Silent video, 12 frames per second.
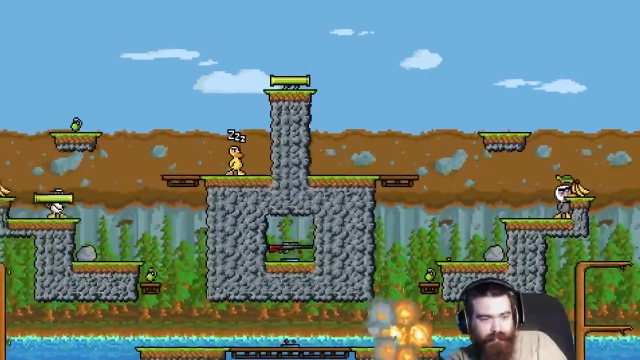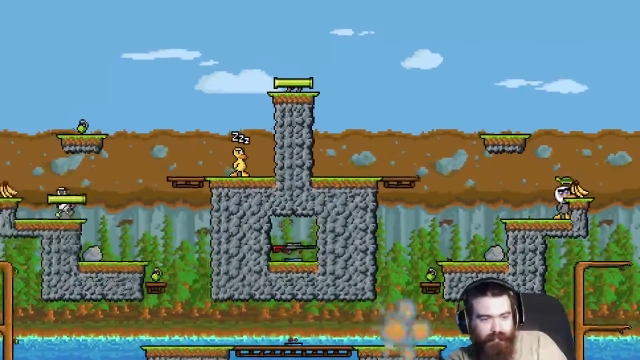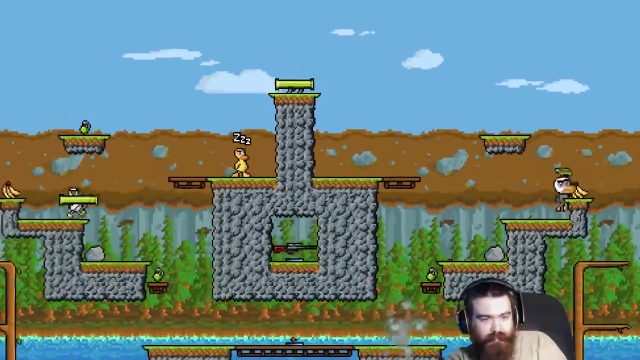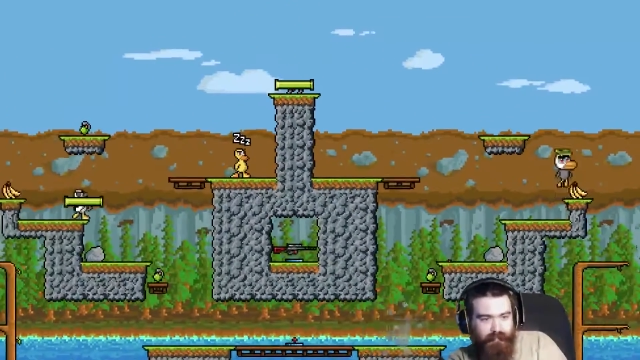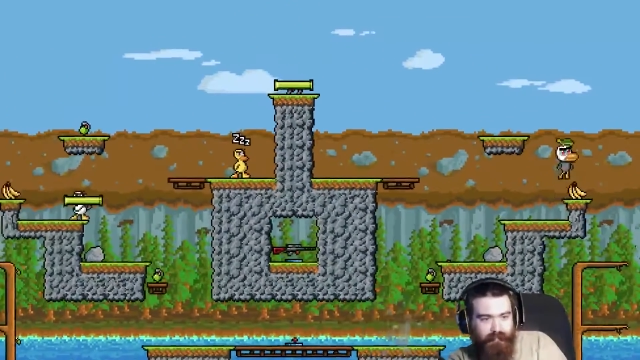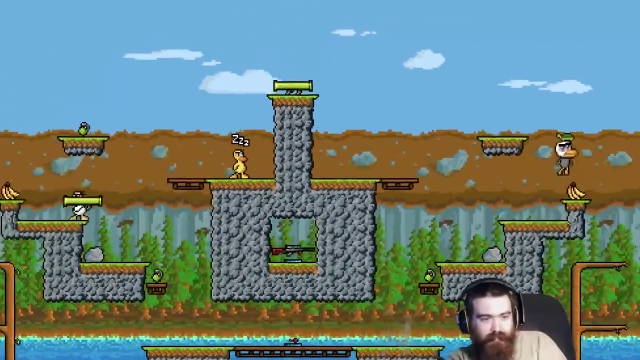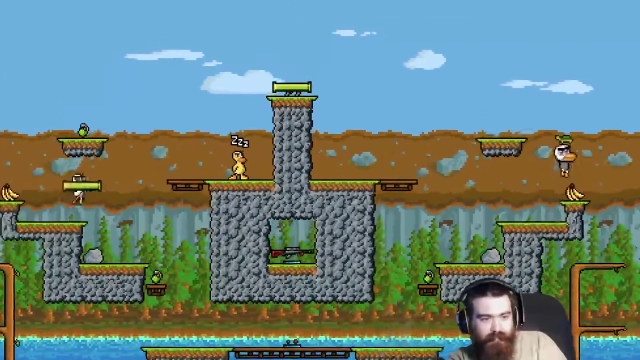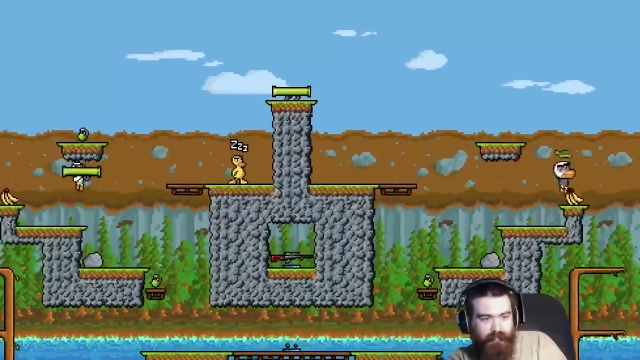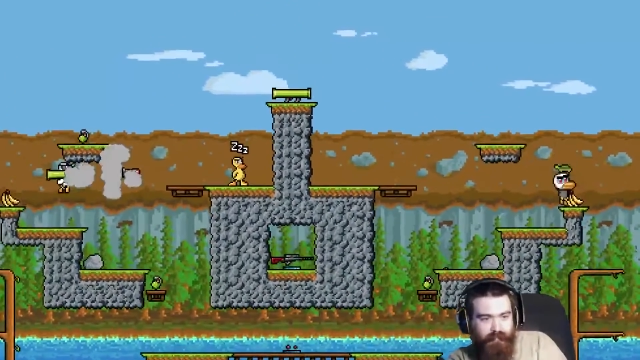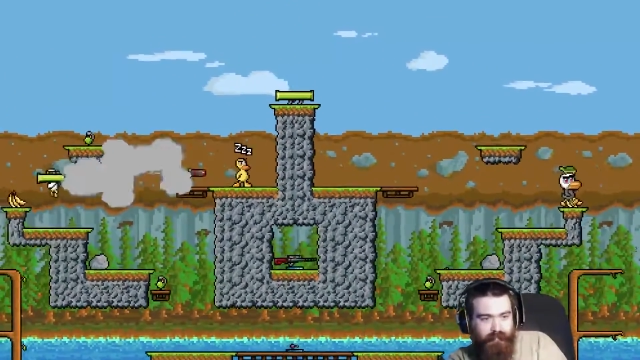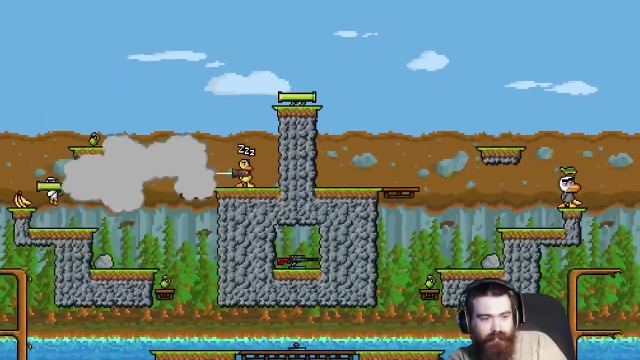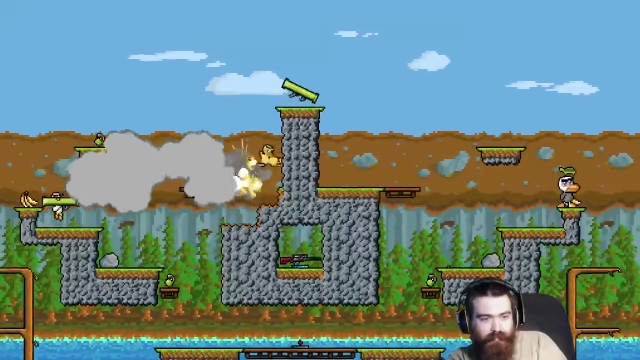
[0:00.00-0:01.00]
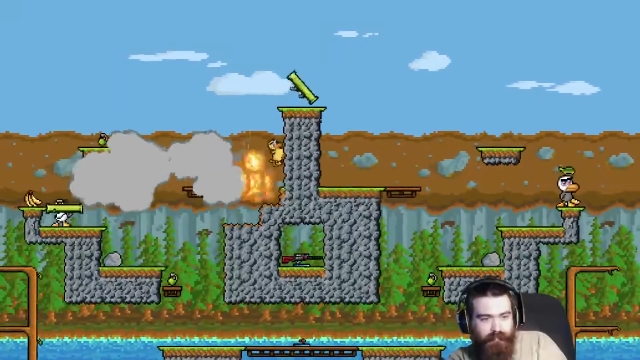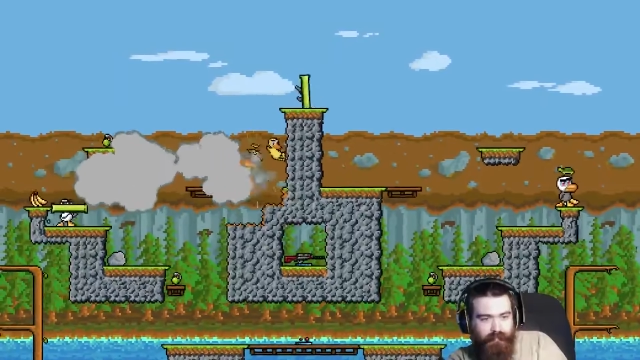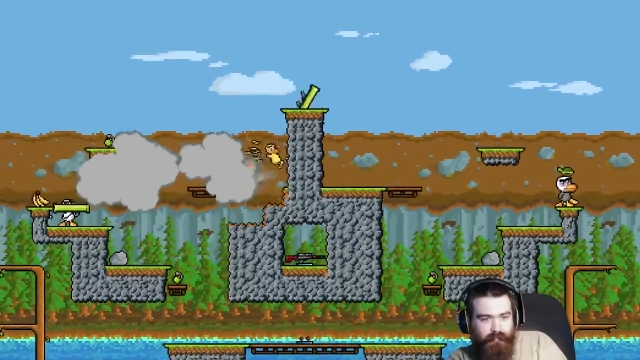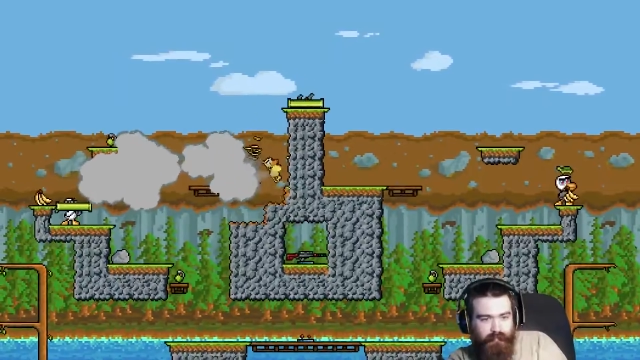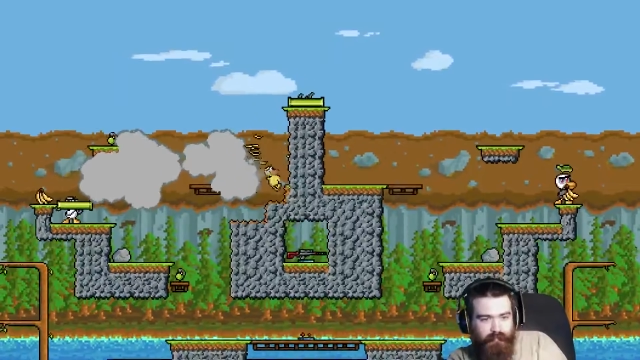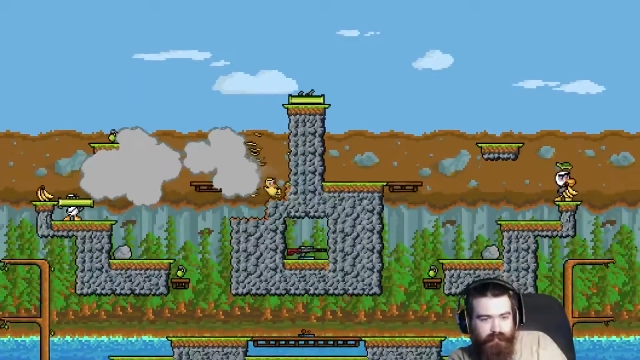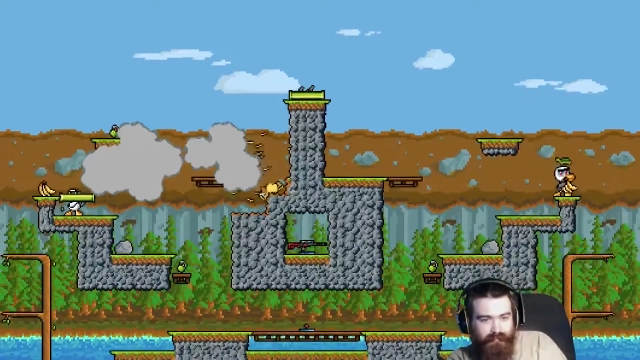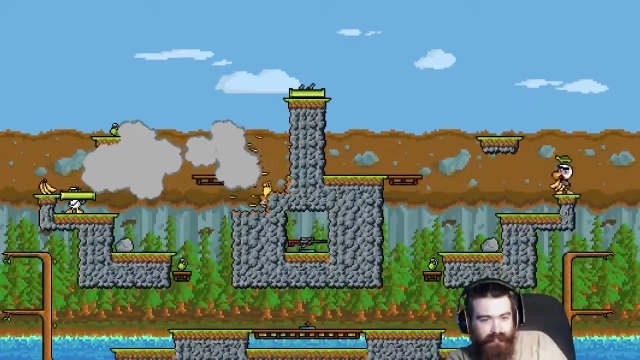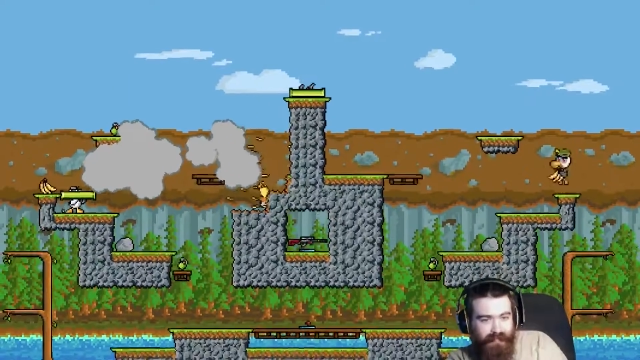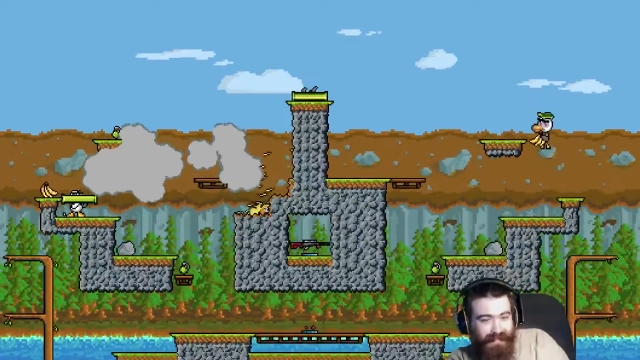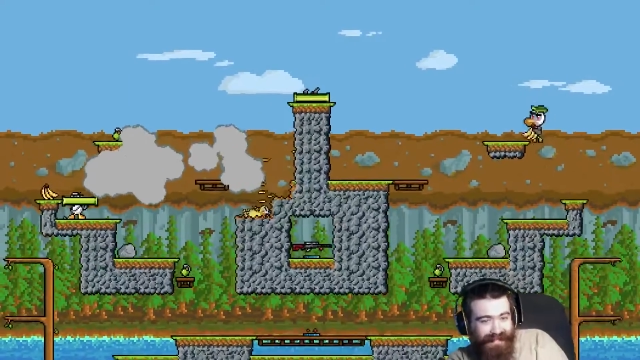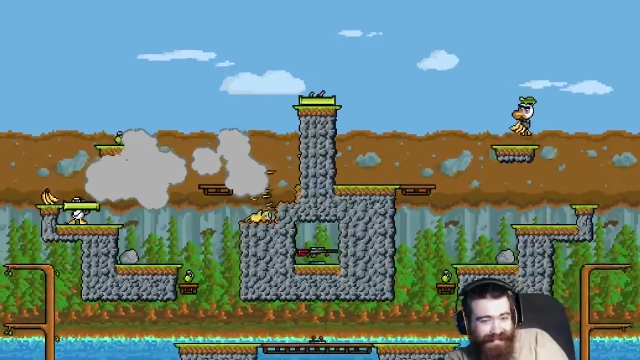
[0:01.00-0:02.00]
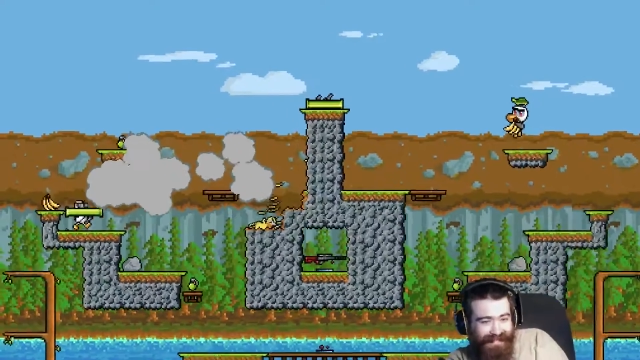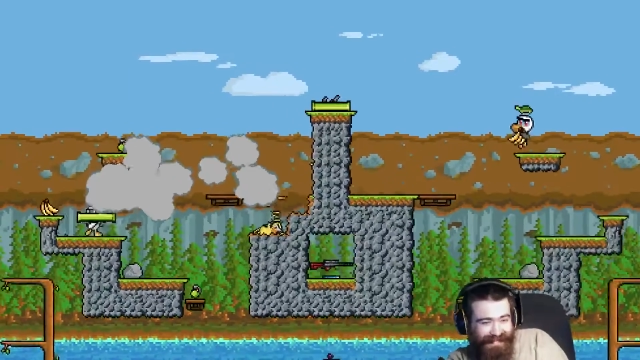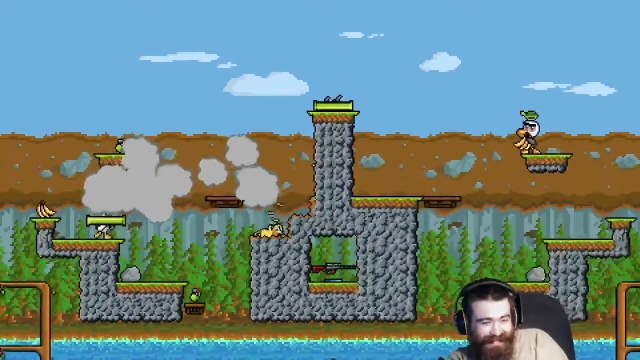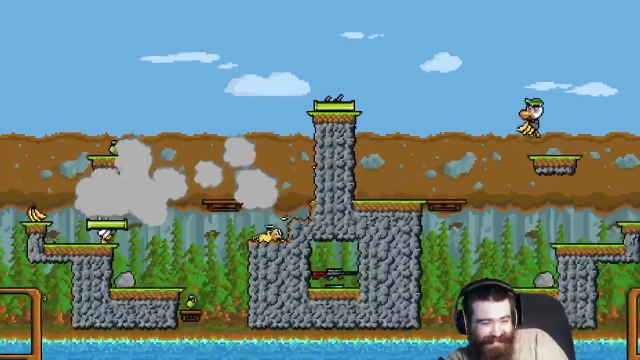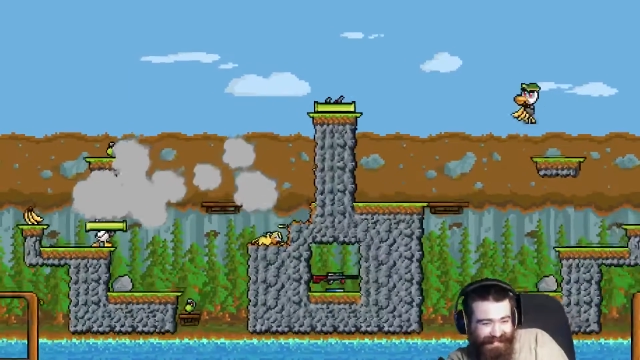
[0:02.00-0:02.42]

Nothing is said.